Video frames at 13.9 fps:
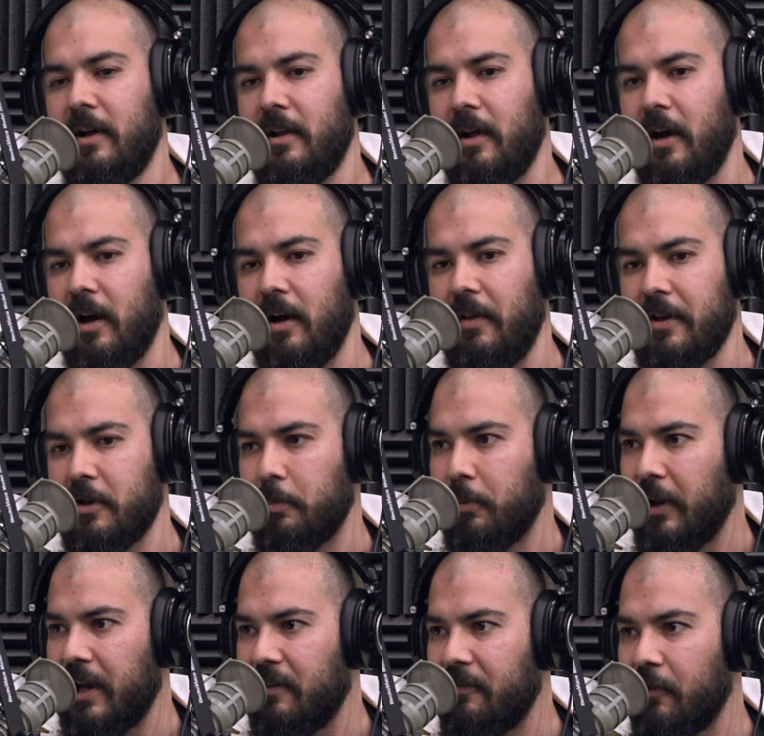uh, that you
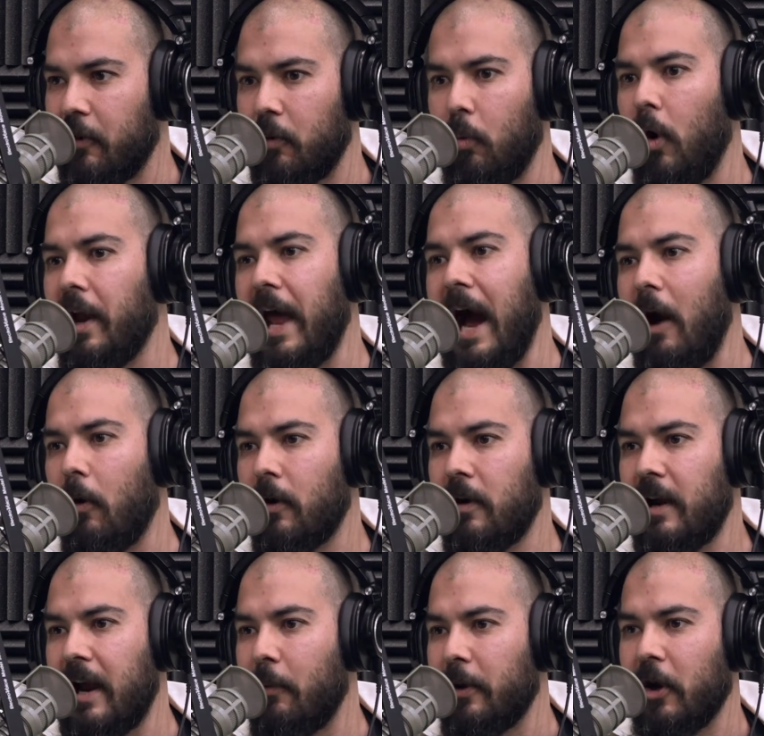play for one hour
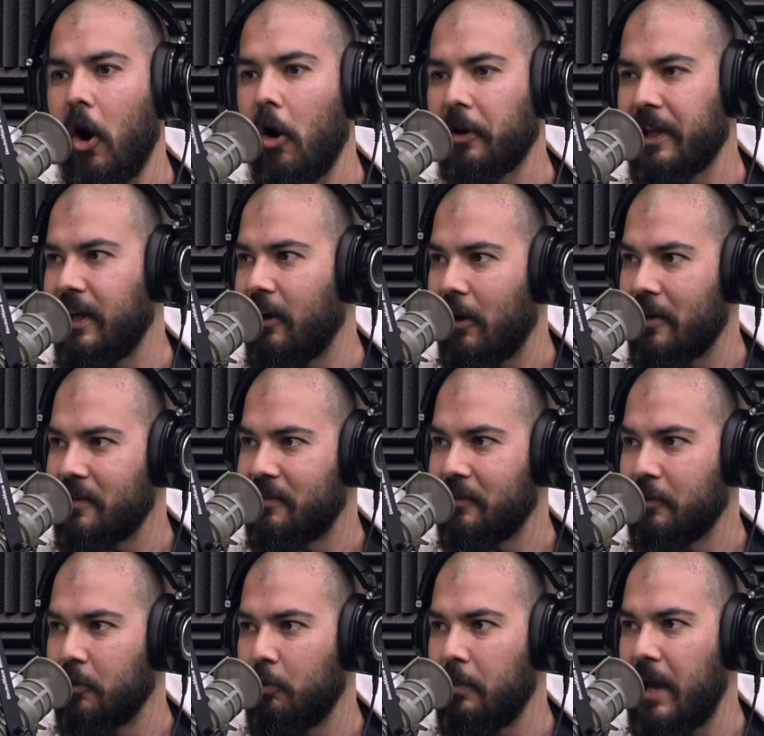and we all get it on a
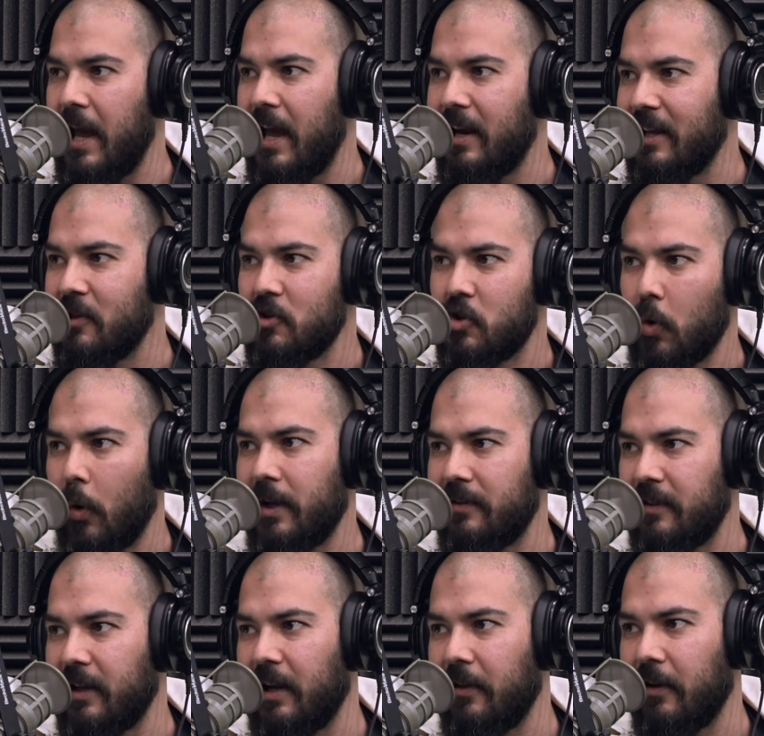Zoom and enjoy it
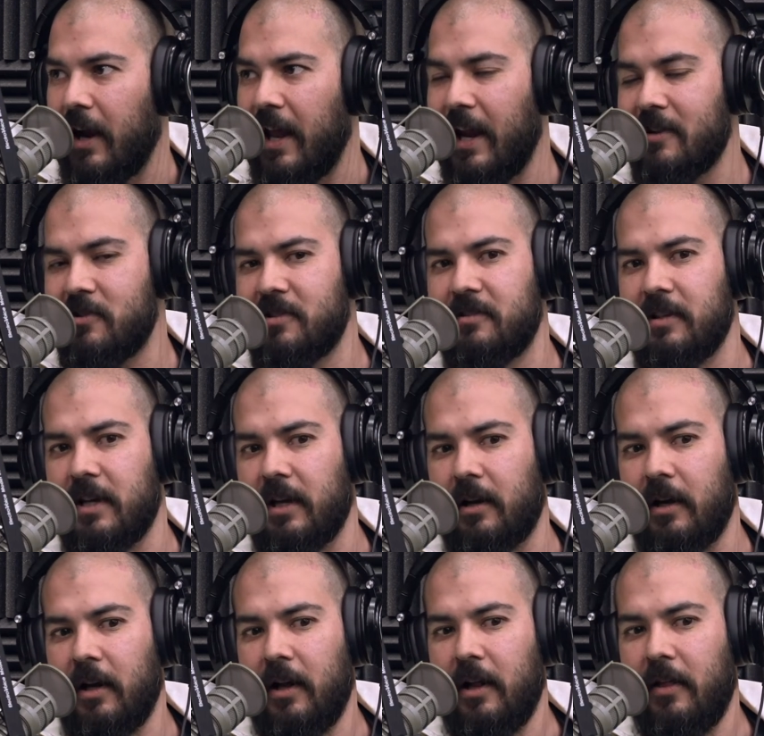together. And I just think
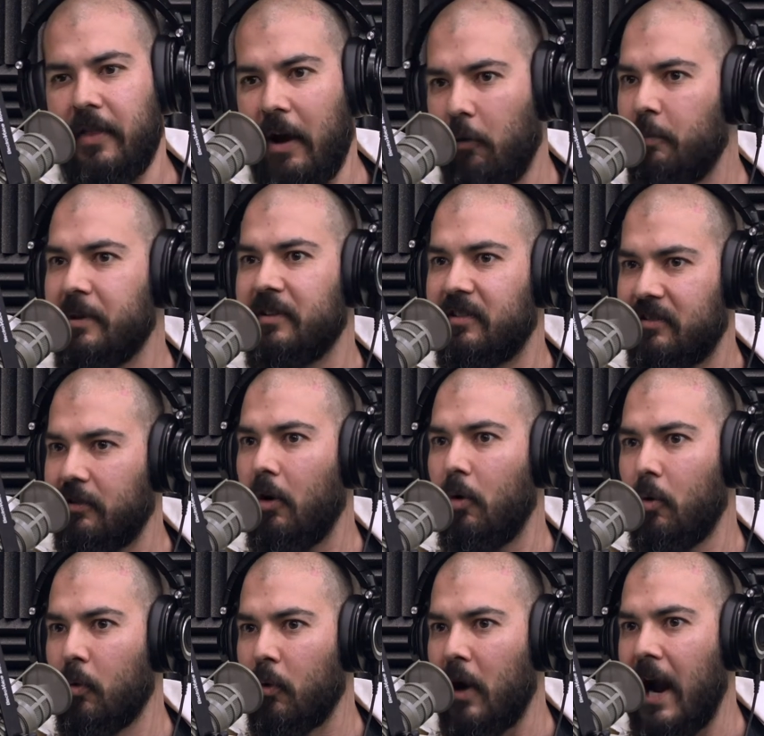that would be so
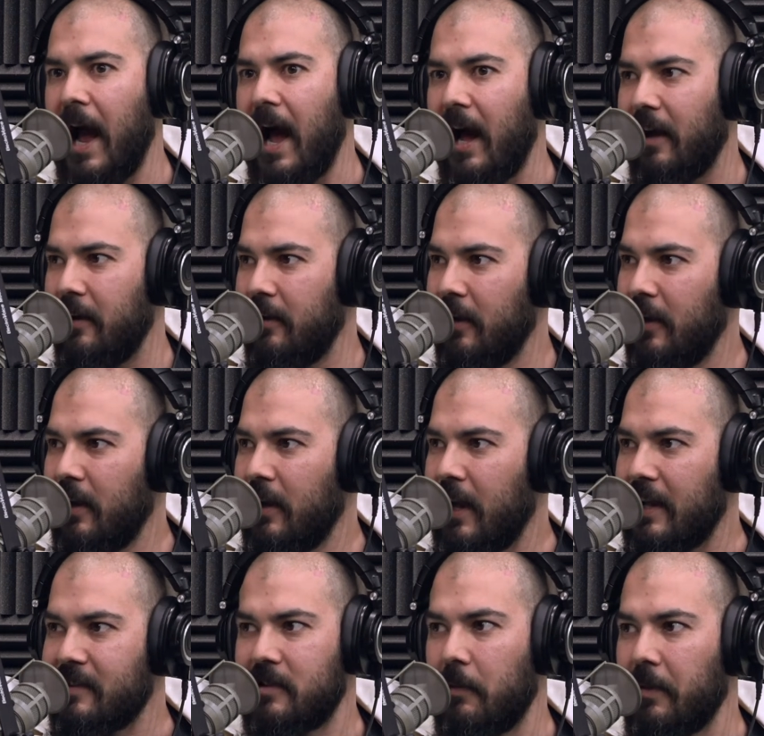rad. Yep.
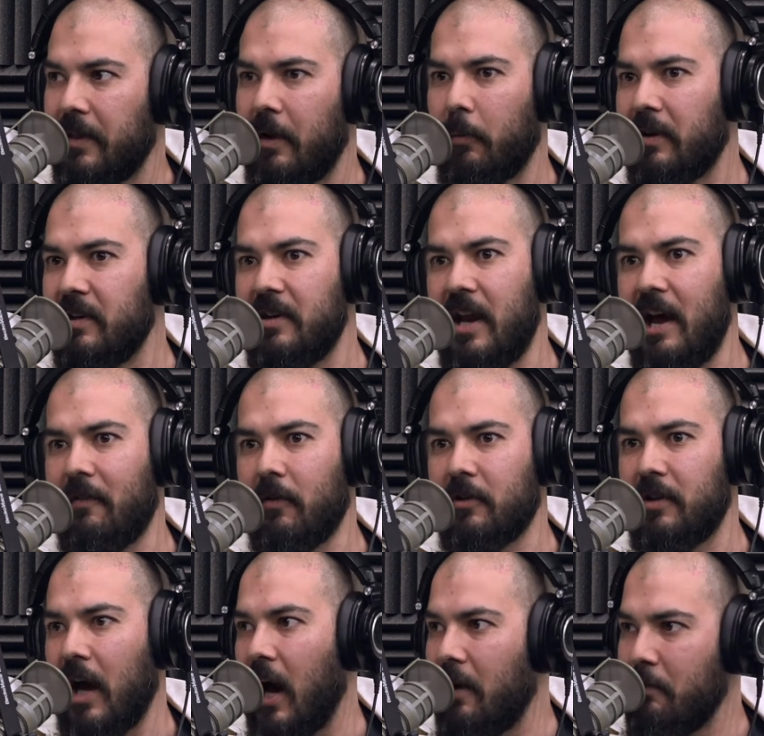And something that we had never
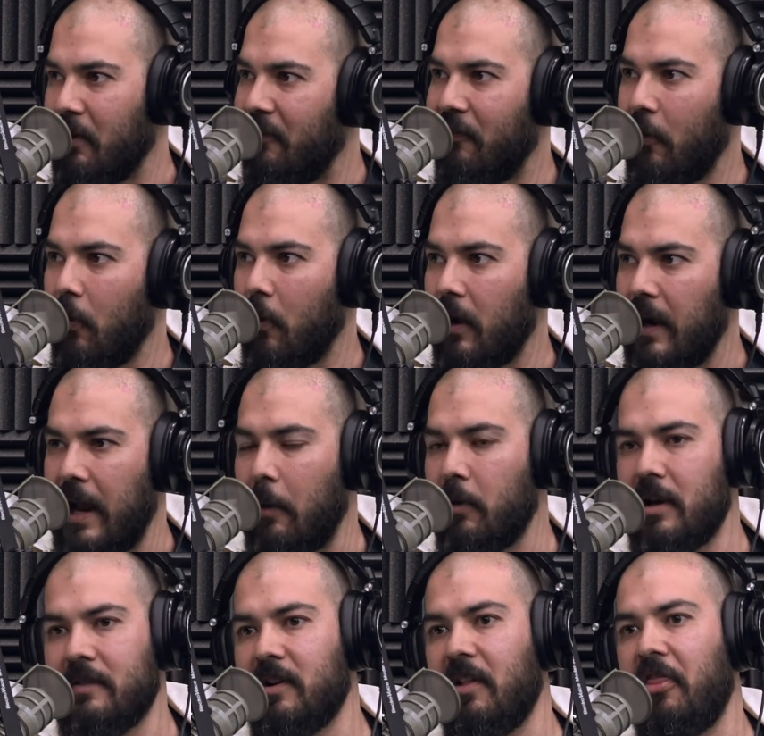done before. And I
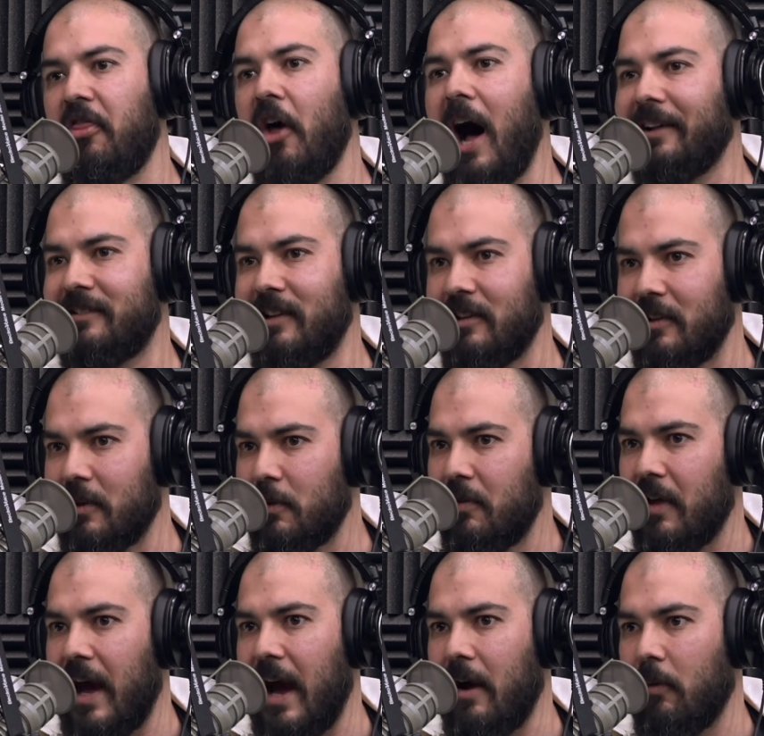wouldn't even have thought to do
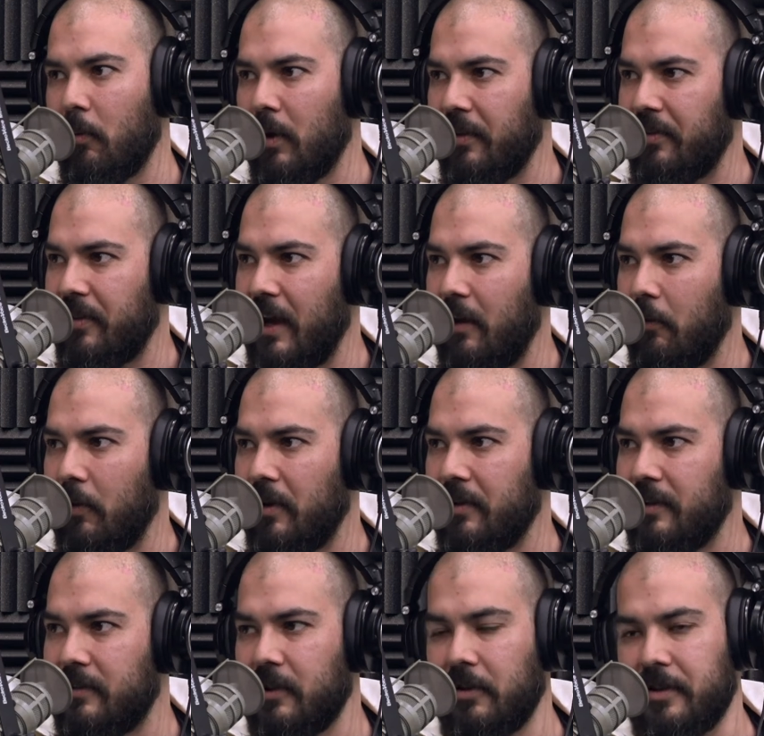that with, uh, with
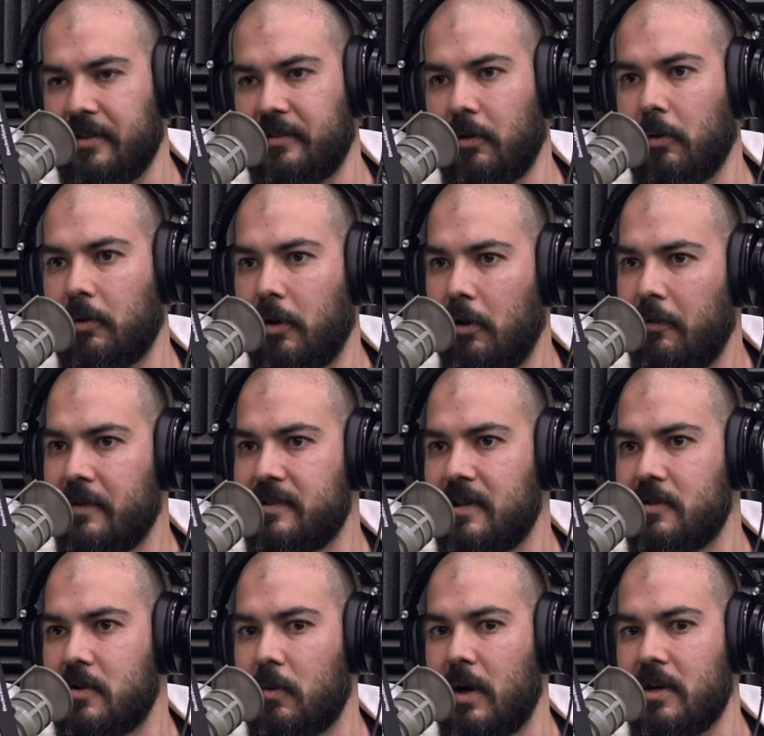until this whole COVID
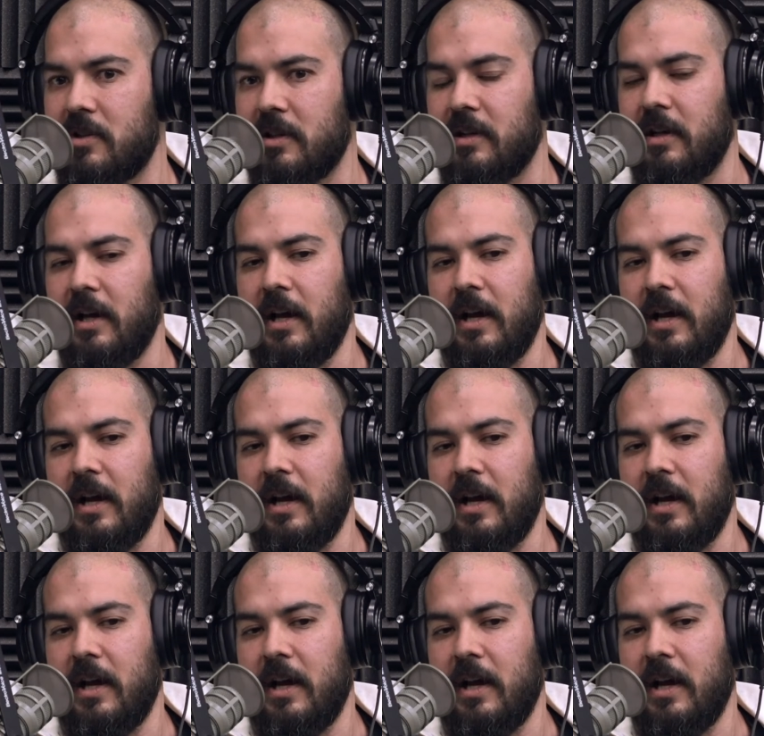situation.